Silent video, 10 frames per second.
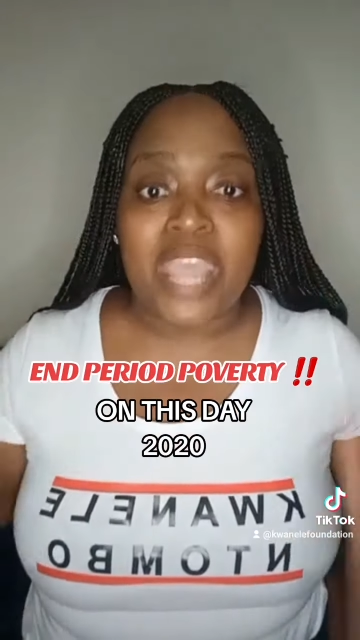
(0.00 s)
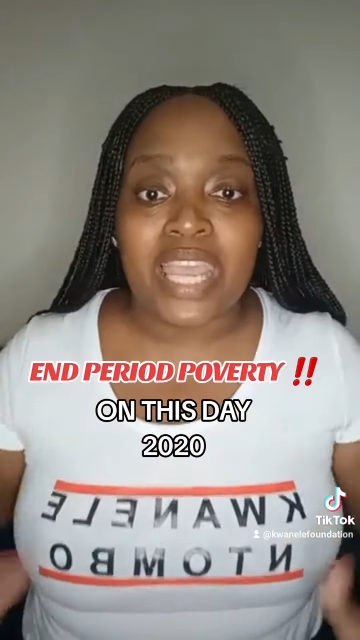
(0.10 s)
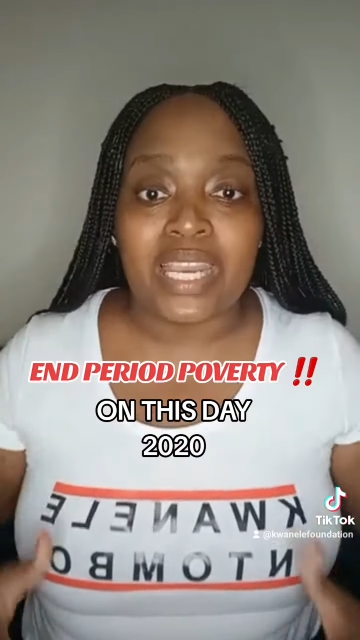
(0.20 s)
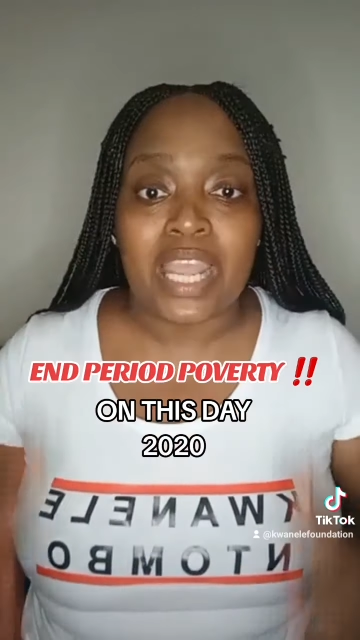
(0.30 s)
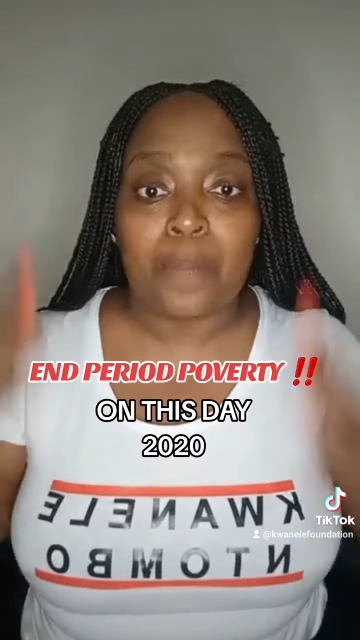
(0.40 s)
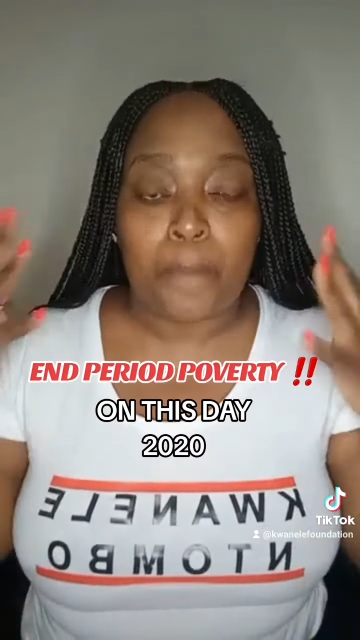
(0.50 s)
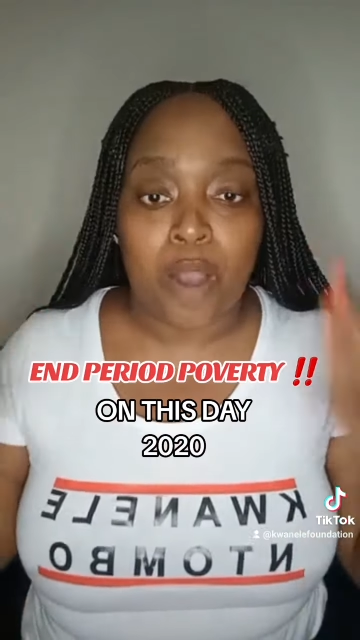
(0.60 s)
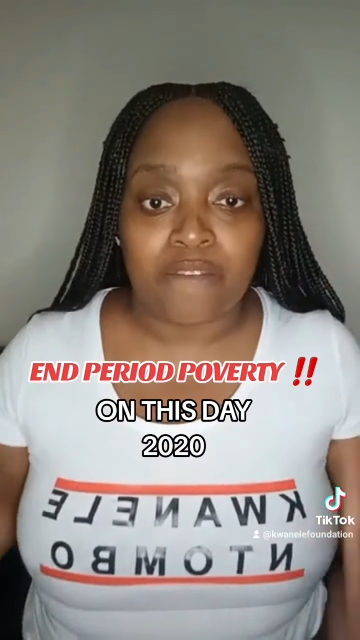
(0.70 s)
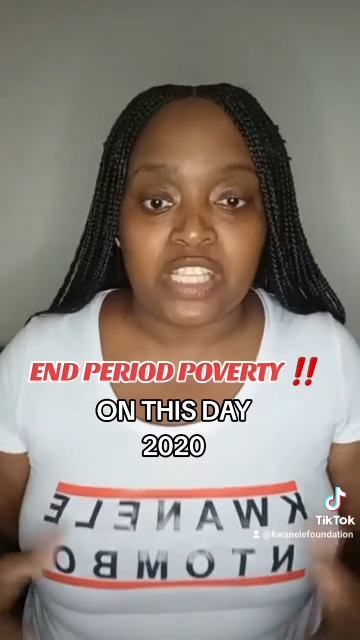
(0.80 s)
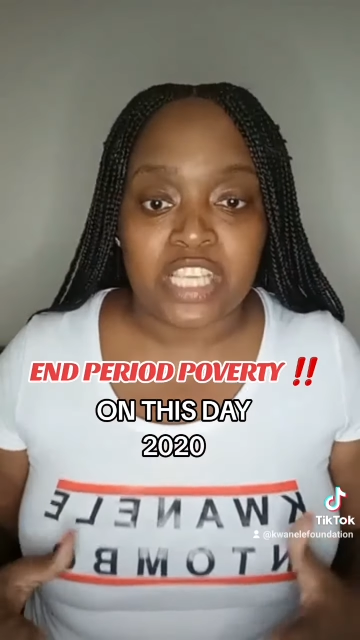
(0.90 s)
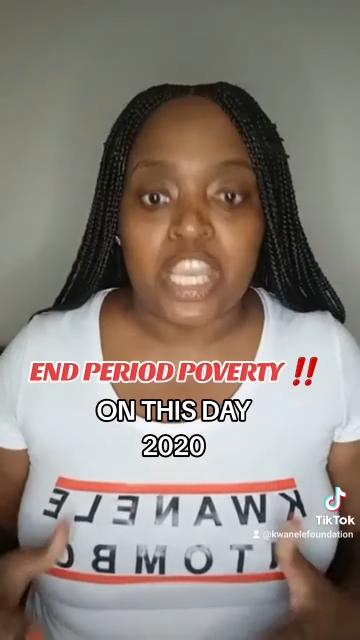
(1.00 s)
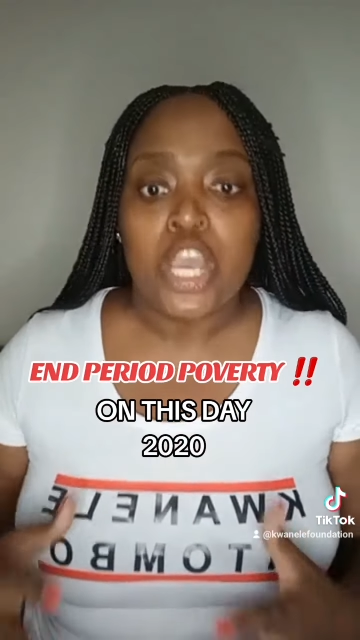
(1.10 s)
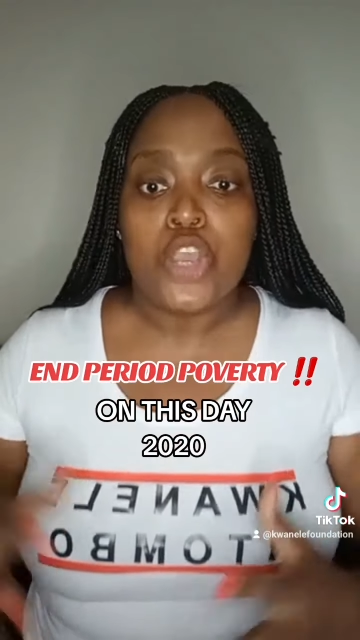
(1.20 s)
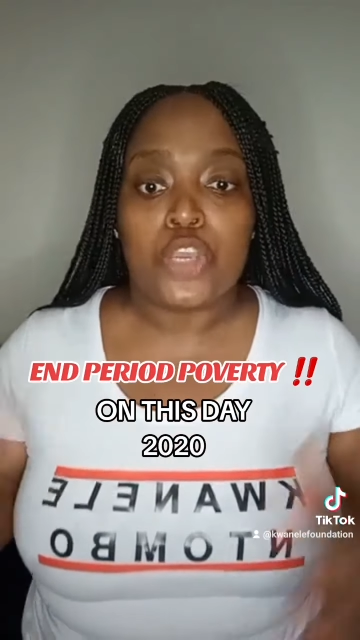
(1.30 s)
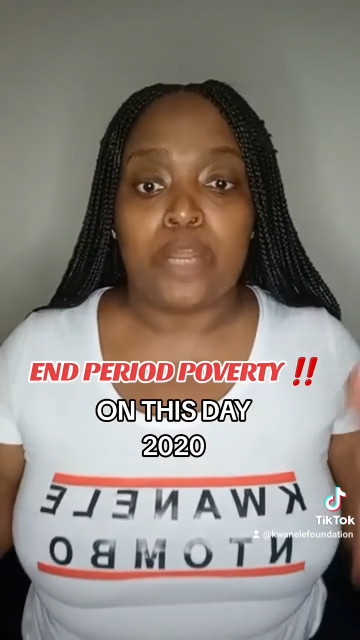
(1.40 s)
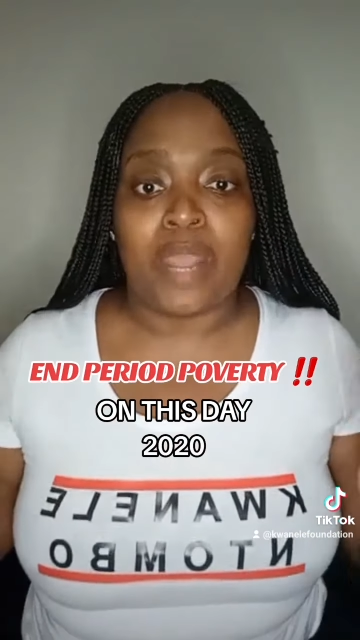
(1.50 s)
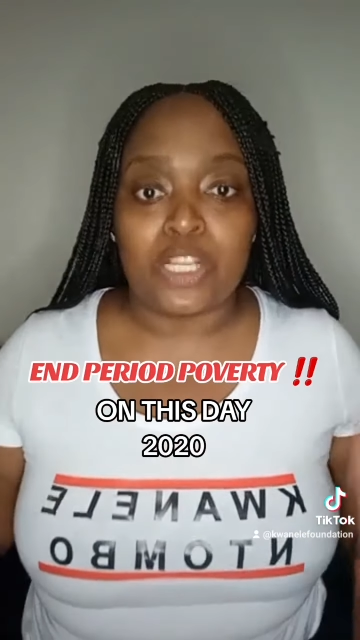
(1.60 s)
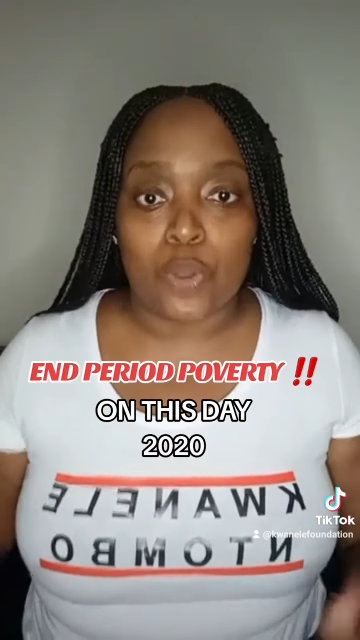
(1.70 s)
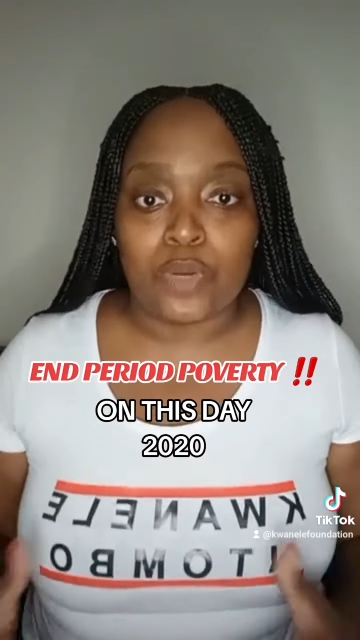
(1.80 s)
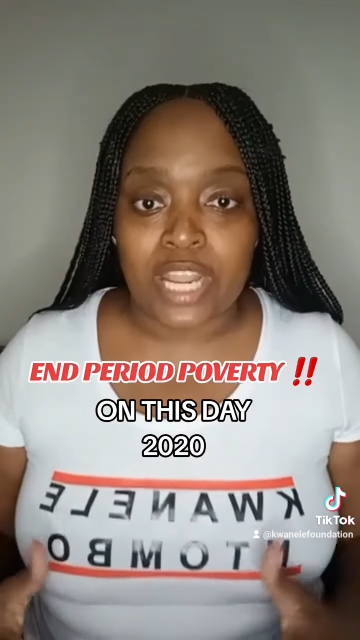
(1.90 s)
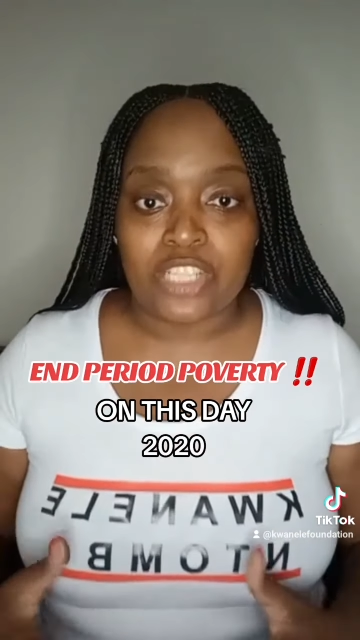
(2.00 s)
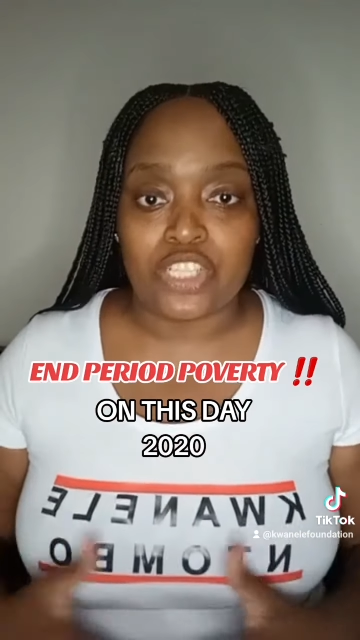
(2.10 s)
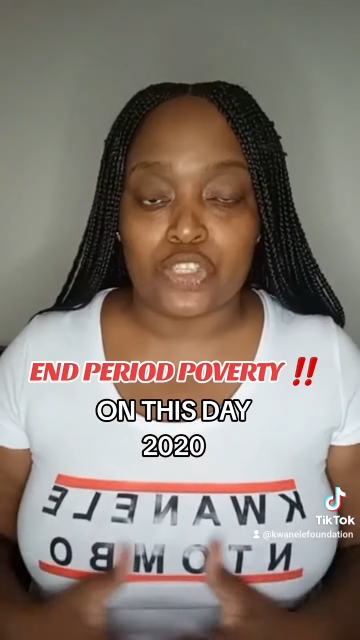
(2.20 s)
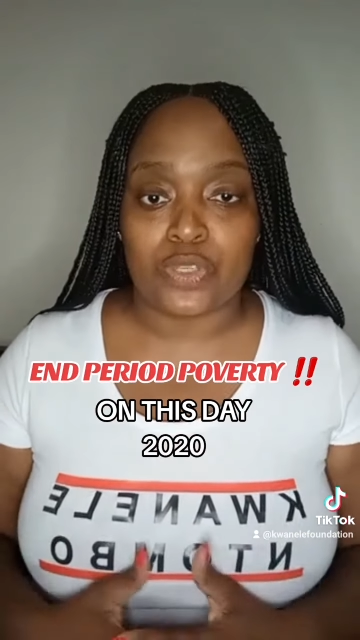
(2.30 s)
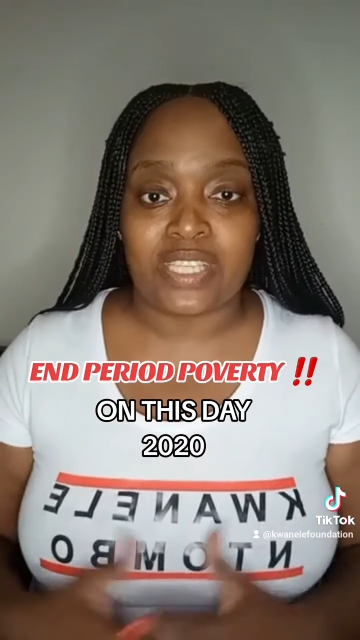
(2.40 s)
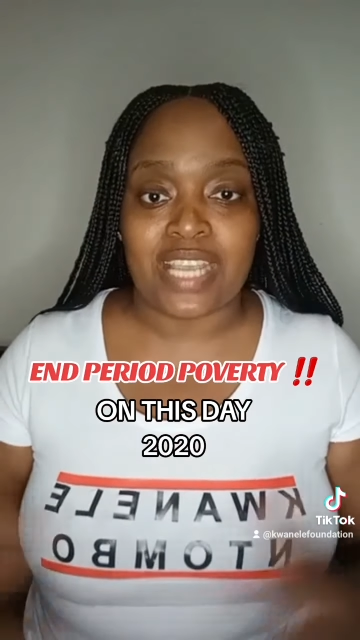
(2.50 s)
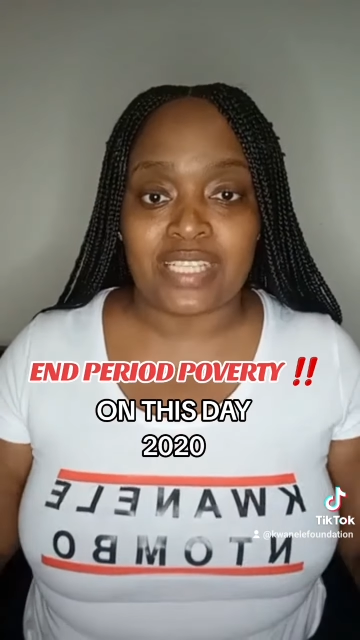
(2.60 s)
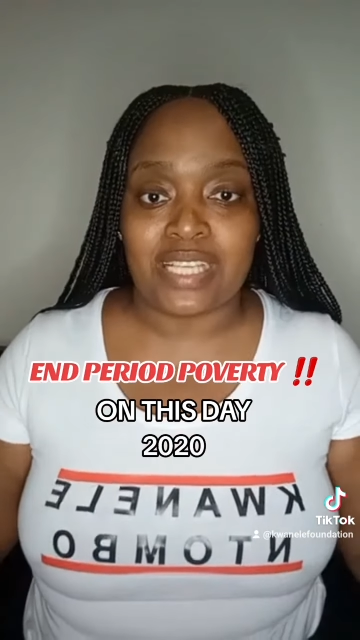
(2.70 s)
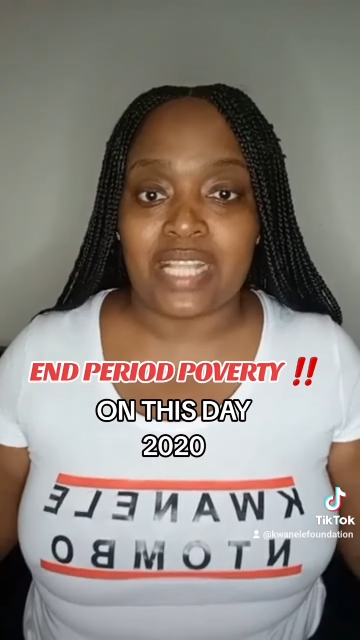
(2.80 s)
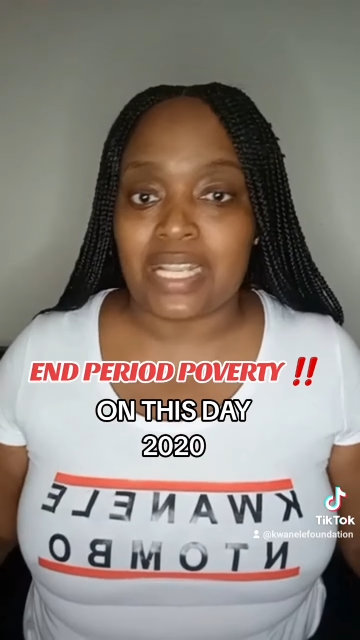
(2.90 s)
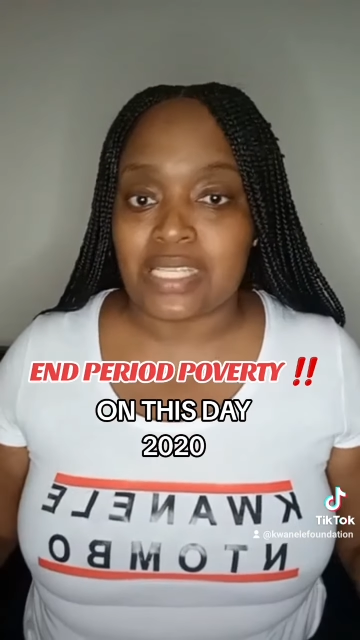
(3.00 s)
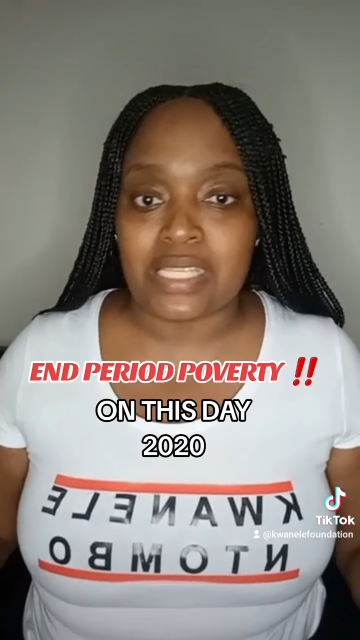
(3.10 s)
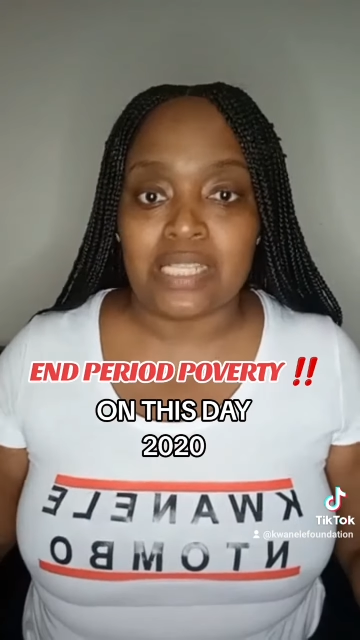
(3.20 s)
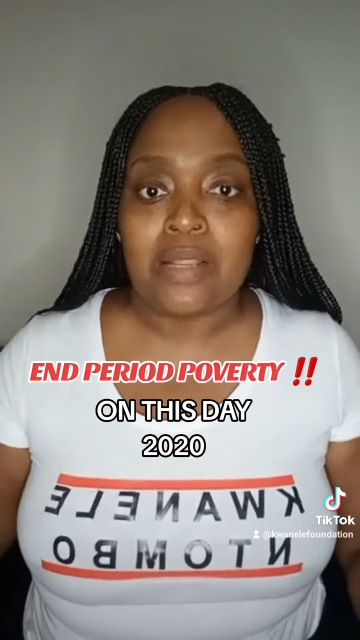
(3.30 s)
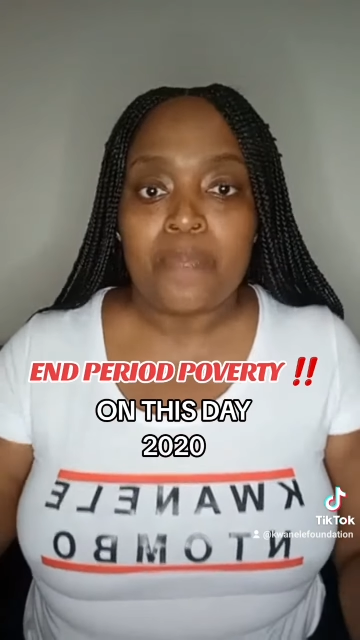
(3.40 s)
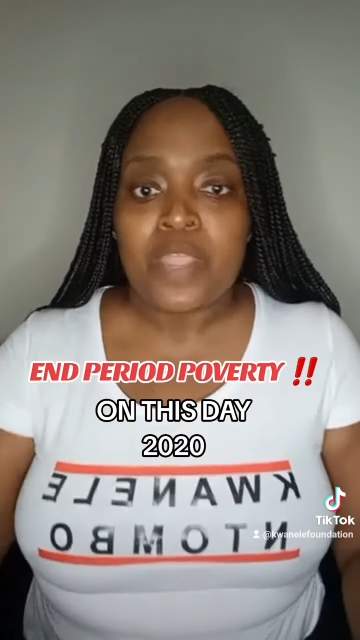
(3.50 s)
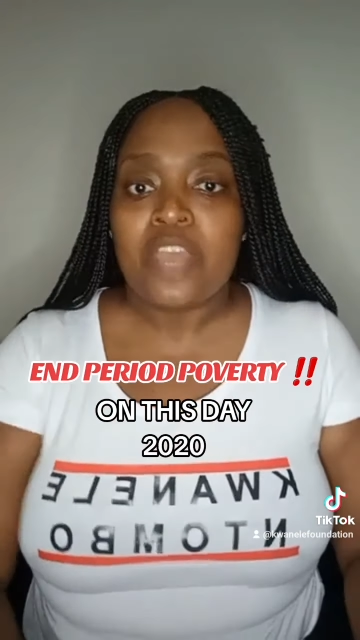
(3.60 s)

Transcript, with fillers: period poverty. You can make donations to say, Sihle, listen,